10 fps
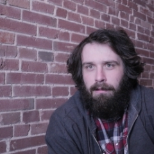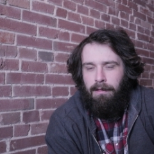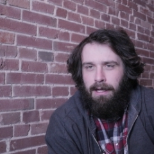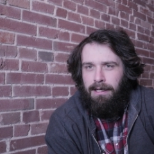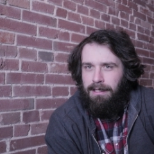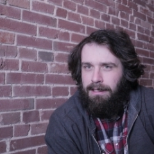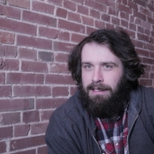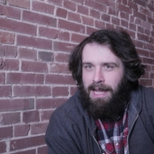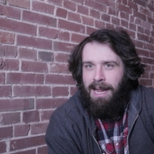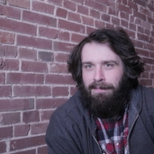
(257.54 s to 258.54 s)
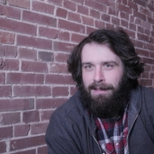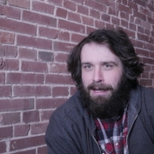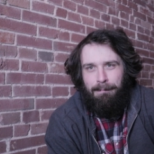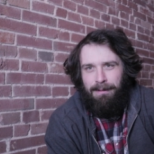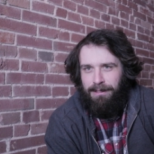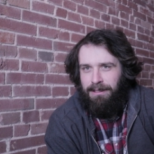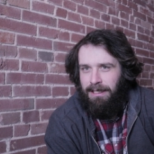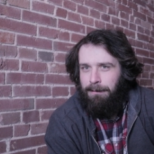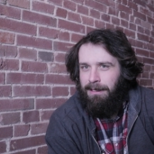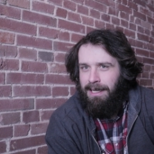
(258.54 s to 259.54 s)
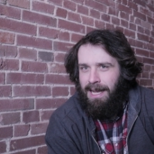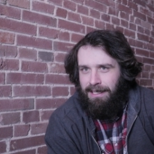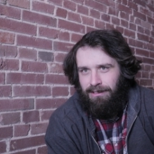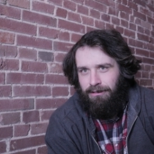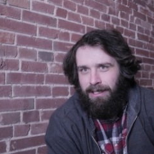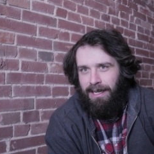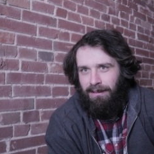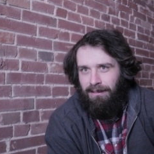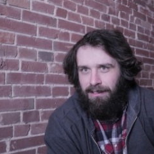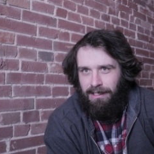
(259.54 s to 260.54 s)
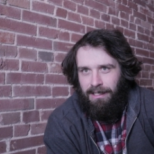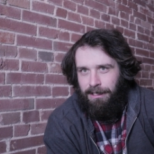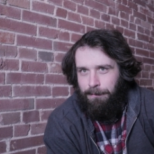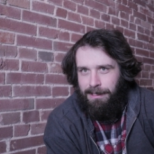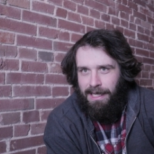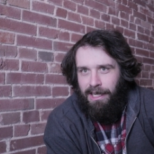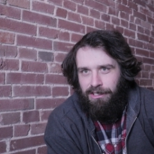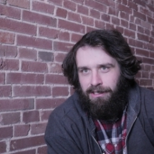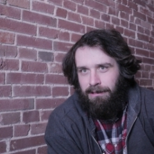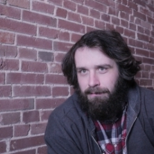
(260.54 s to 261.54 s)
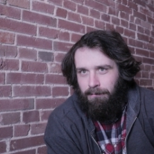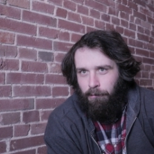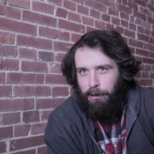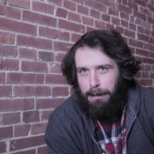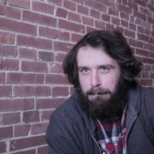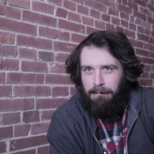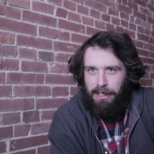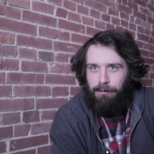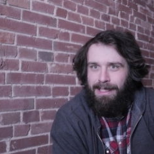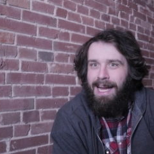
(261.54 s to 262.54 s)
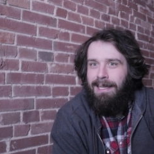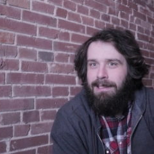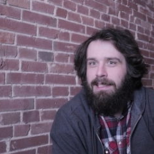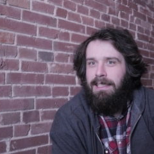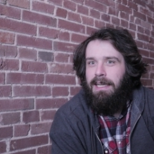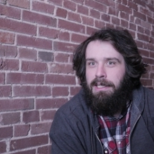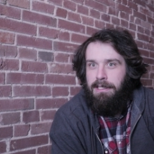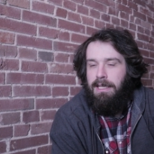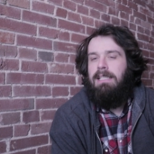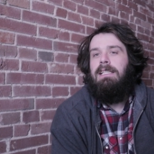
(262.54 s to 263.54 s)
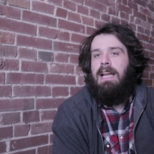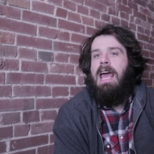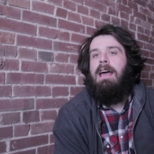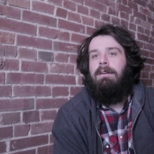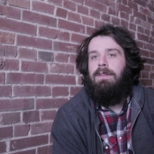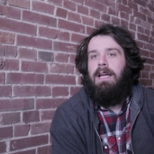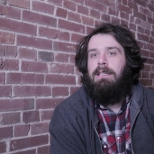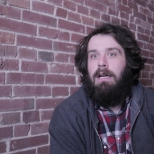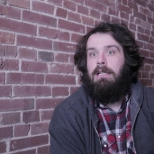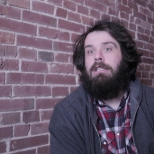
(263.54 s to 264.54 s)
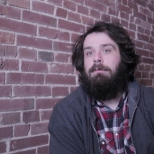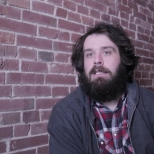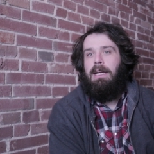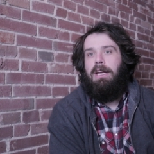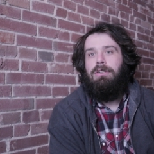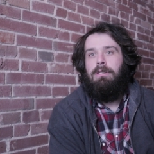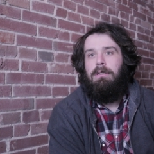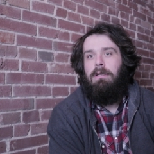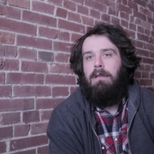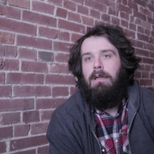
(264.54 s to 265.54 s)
that doesn't have that, but they're claiming it has great documentation when in reality it doesn't have that documentation.